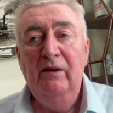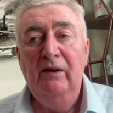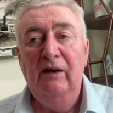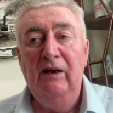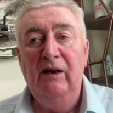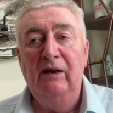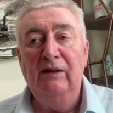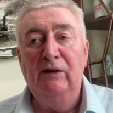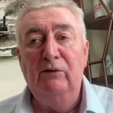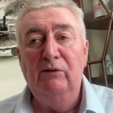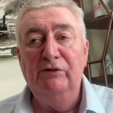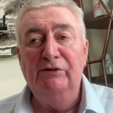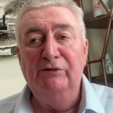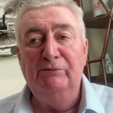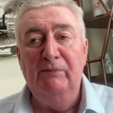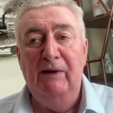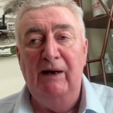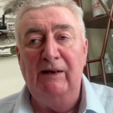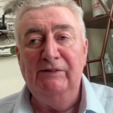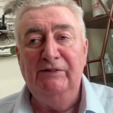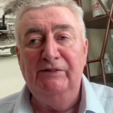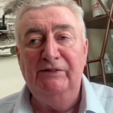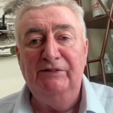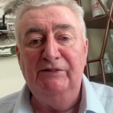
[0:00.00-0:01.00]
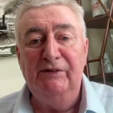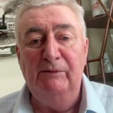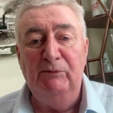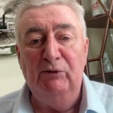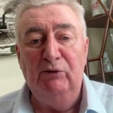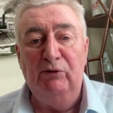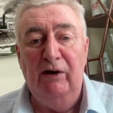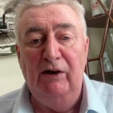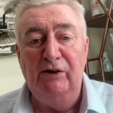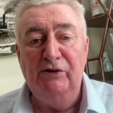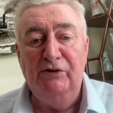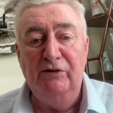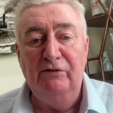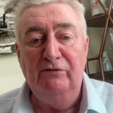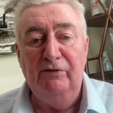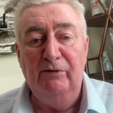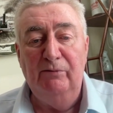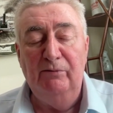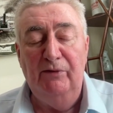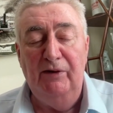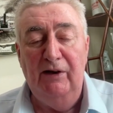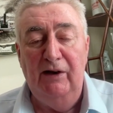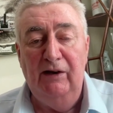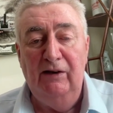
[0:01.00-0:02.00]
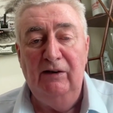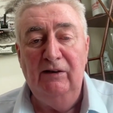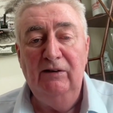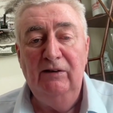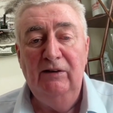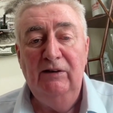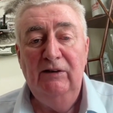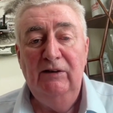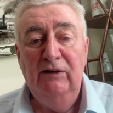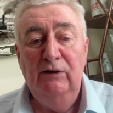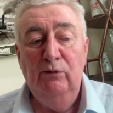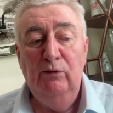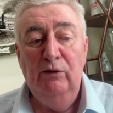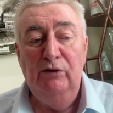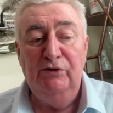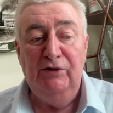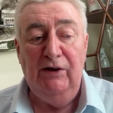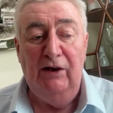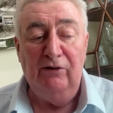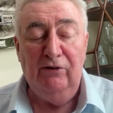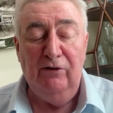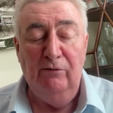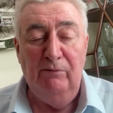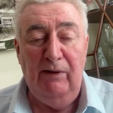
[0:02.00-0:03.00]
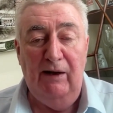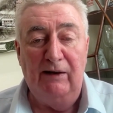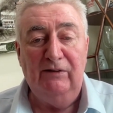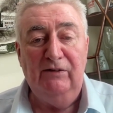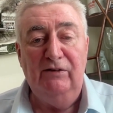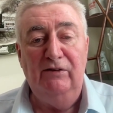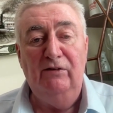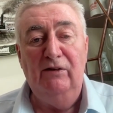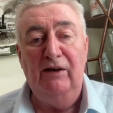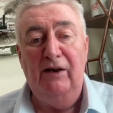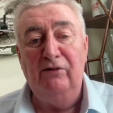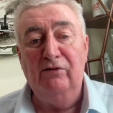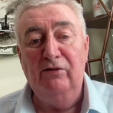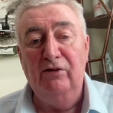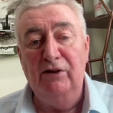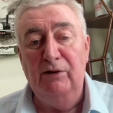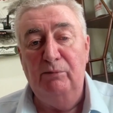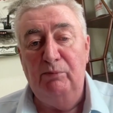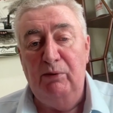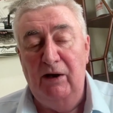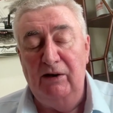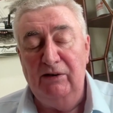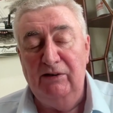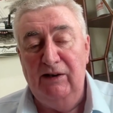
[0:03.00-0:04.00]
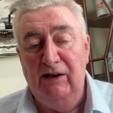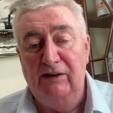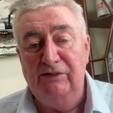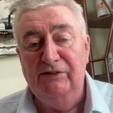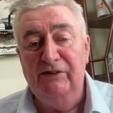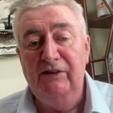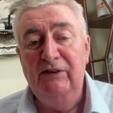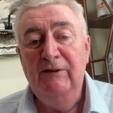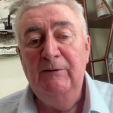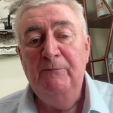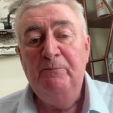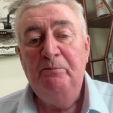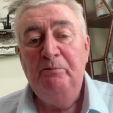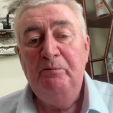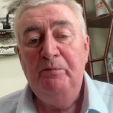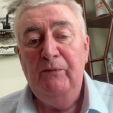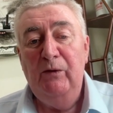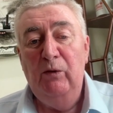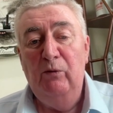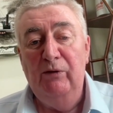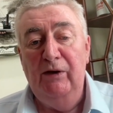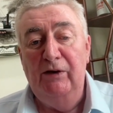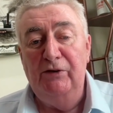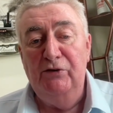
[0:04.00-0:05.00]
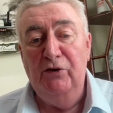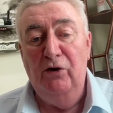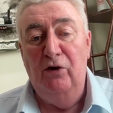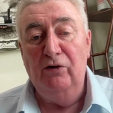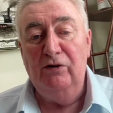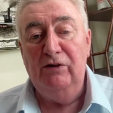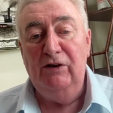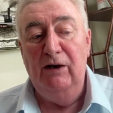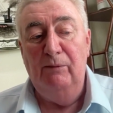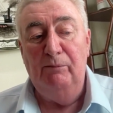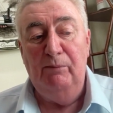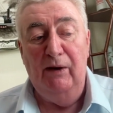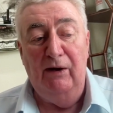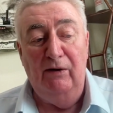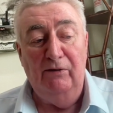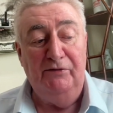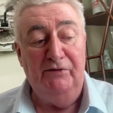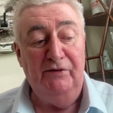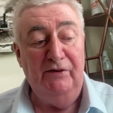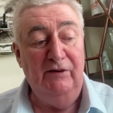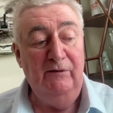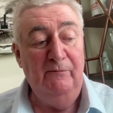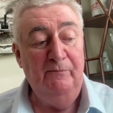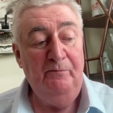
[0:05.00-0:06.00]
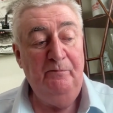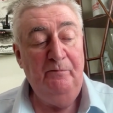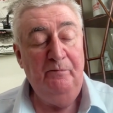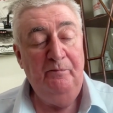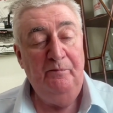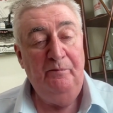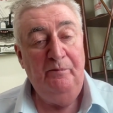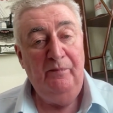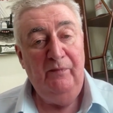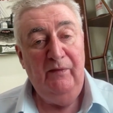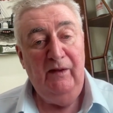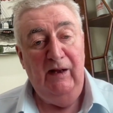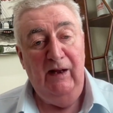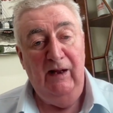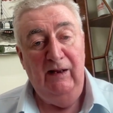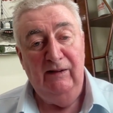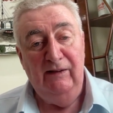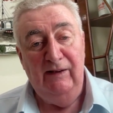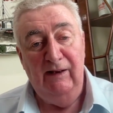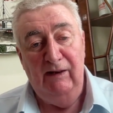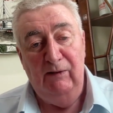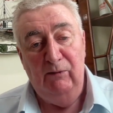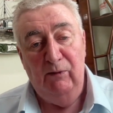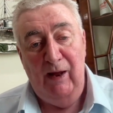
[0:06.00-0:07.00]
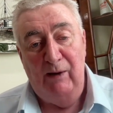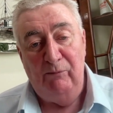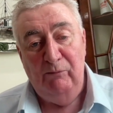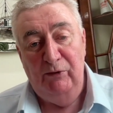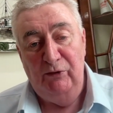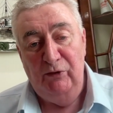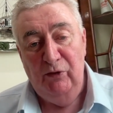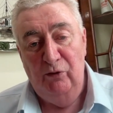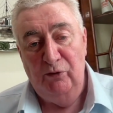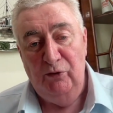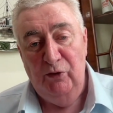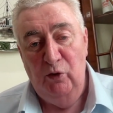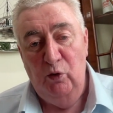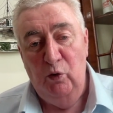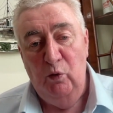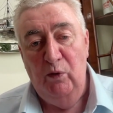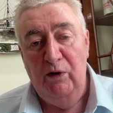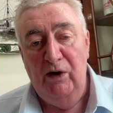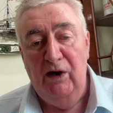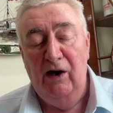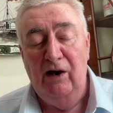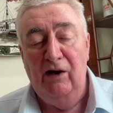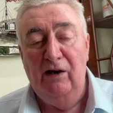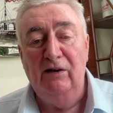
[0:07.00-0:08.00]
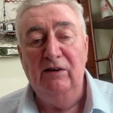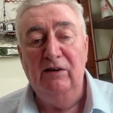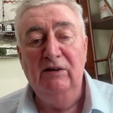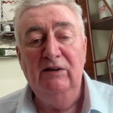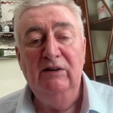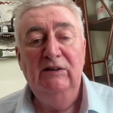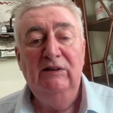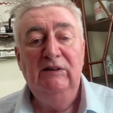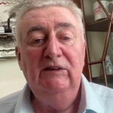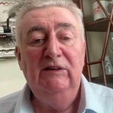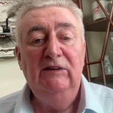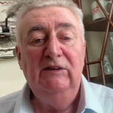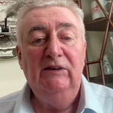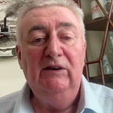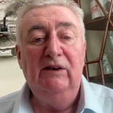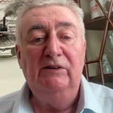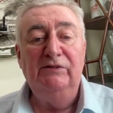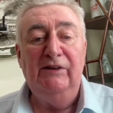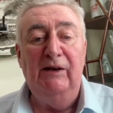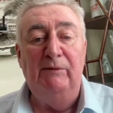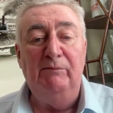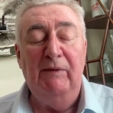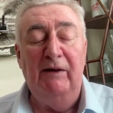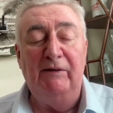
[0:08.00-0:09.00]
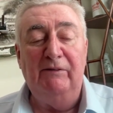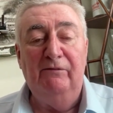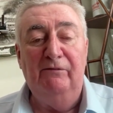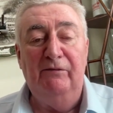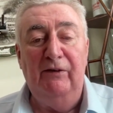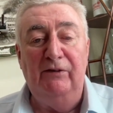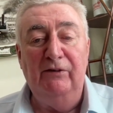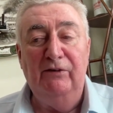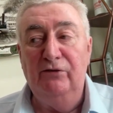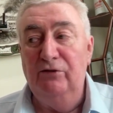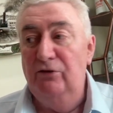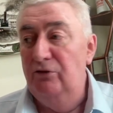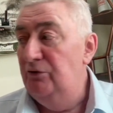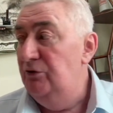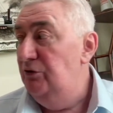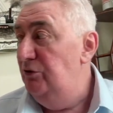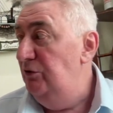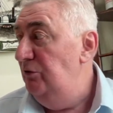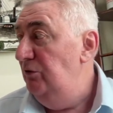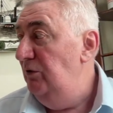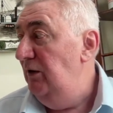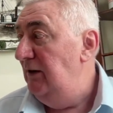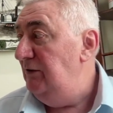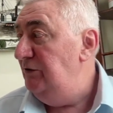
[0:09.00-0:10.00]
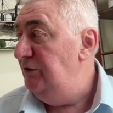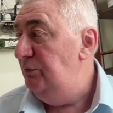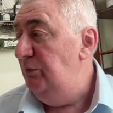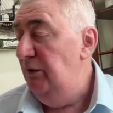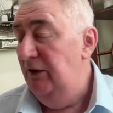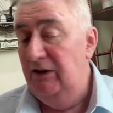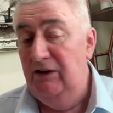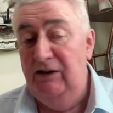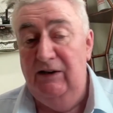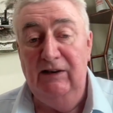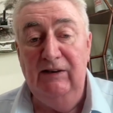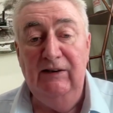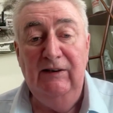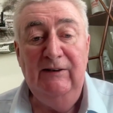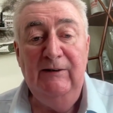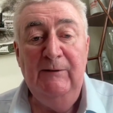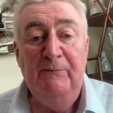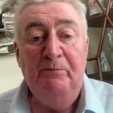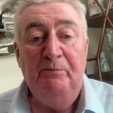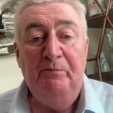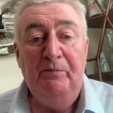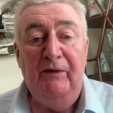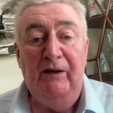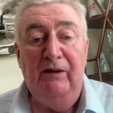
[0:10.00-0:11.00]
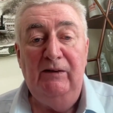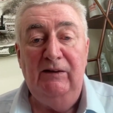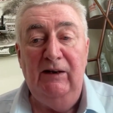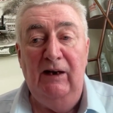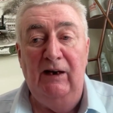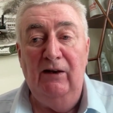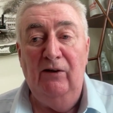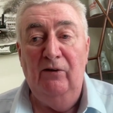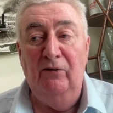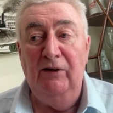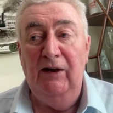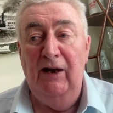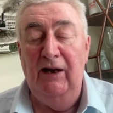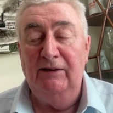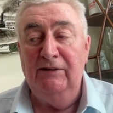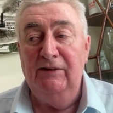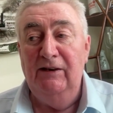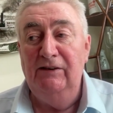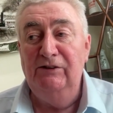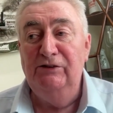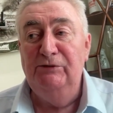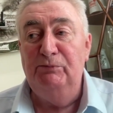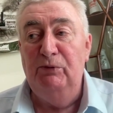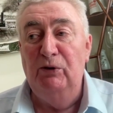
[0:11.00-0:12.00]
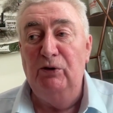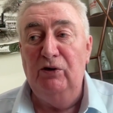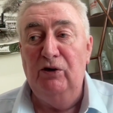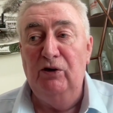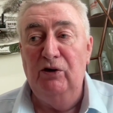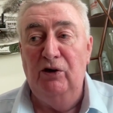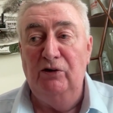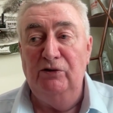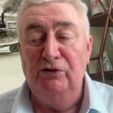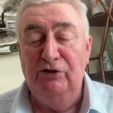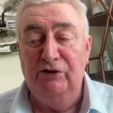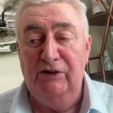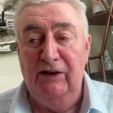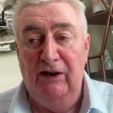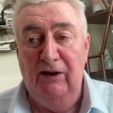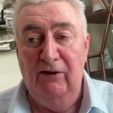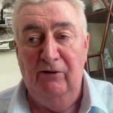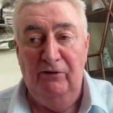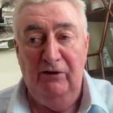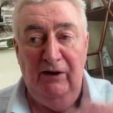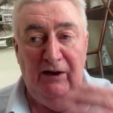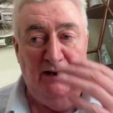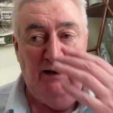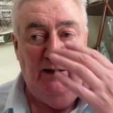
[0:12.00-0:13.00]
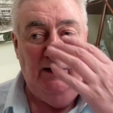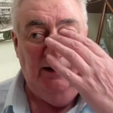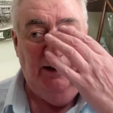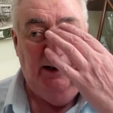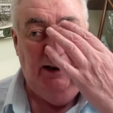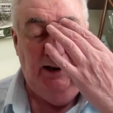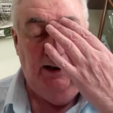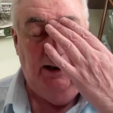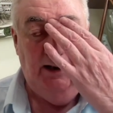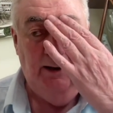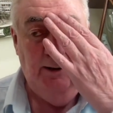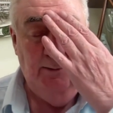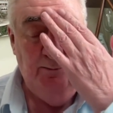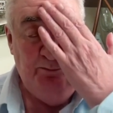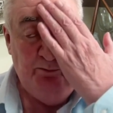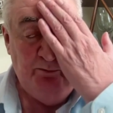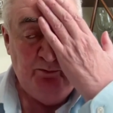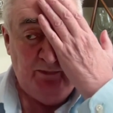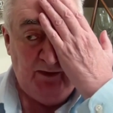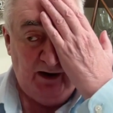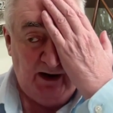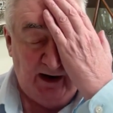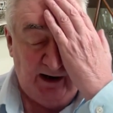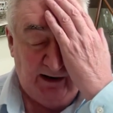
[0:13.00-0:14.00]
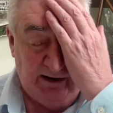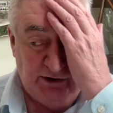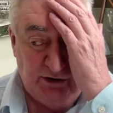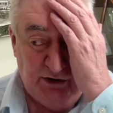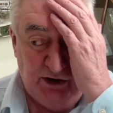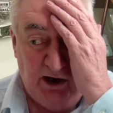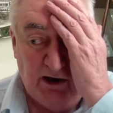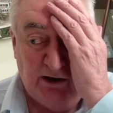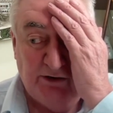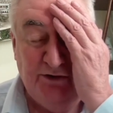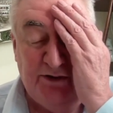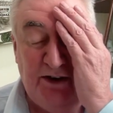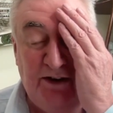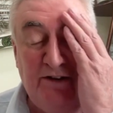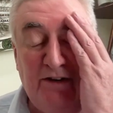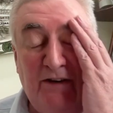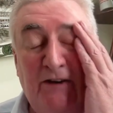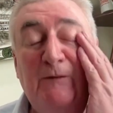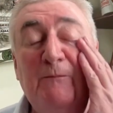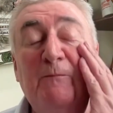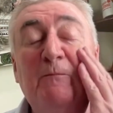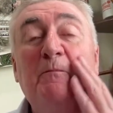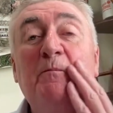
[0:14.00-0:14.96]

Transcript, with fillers: and there was mass immigration from there, which I'll come back to later in the podcast when I talk about, and, and we don't know who we are, because I met Fintan O'Toole last week down at his book launch down in the Irish Art Centre.